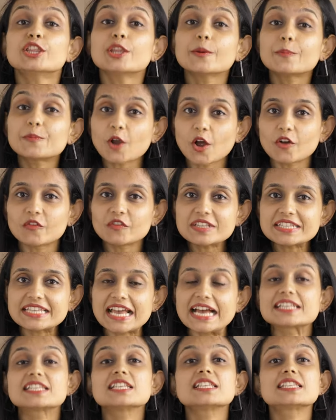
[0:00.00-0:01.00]
The province
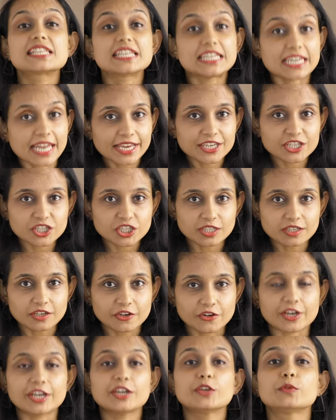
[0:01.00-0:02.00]
has a selection
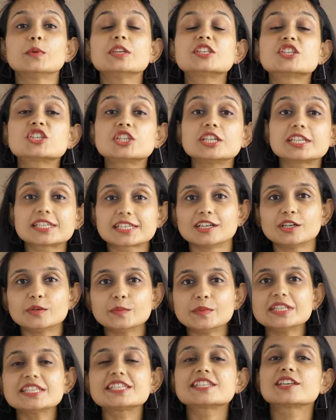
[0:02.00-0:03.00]
grid which
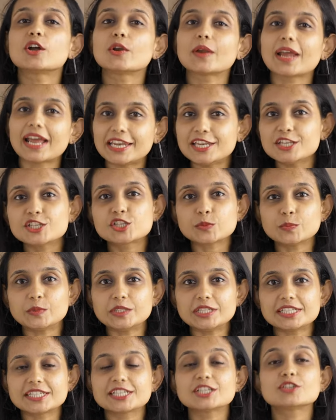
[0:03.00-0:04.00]
determines your
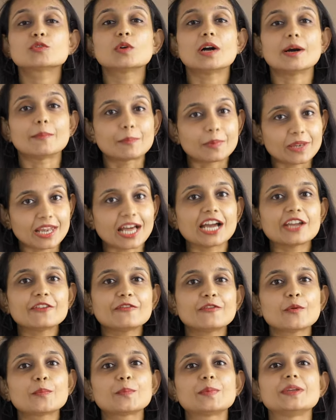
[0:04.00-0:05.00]
eligibility to apply
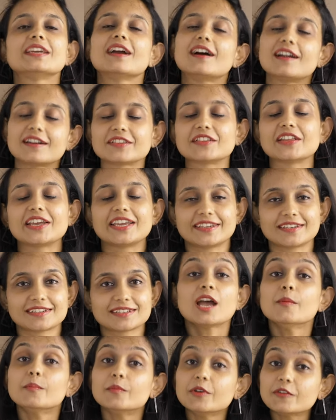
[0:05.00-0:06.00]
for PR there.
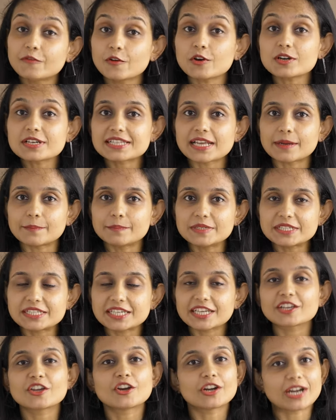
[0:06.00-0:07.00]
Before
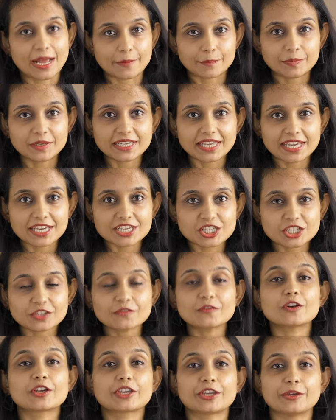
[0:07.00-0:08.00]
submitting your application
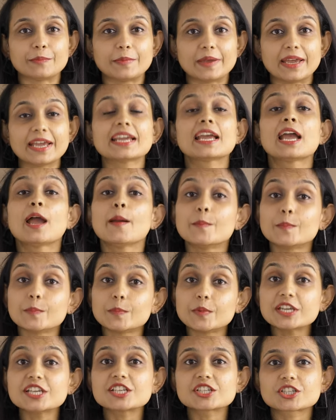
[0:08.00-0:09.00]
for Quebec,
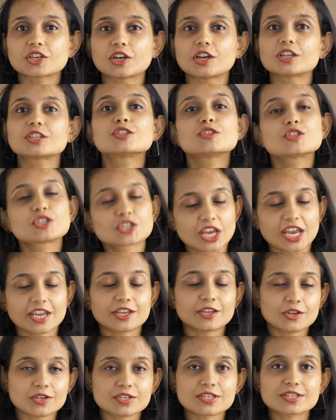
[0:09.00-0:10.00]
be sure to
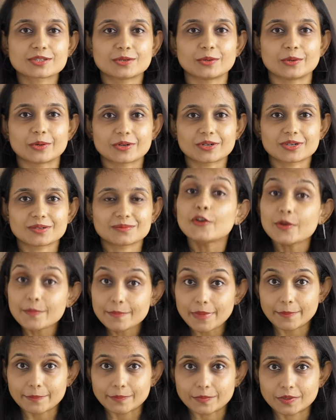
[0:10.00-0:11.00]
check your score.
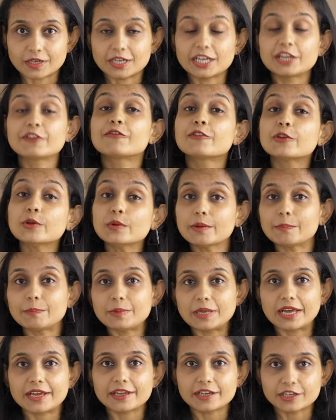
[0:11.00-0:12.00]
Remember, if you
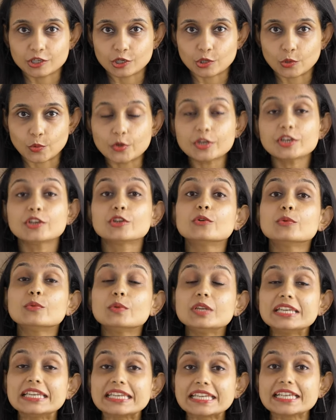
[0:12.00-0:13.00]
apply alone, you
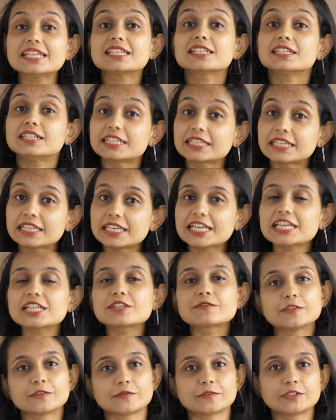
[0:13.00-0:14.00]
will need at
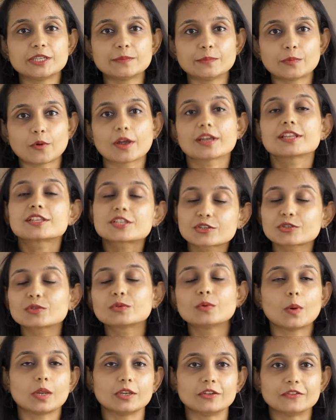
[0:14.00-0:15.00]
least 50 points to
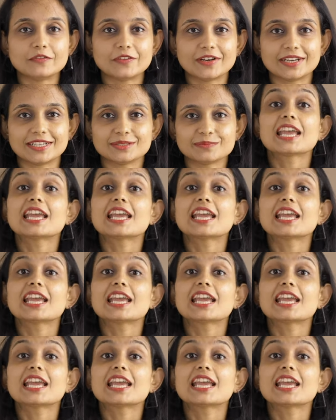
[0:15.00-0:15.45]
qualify.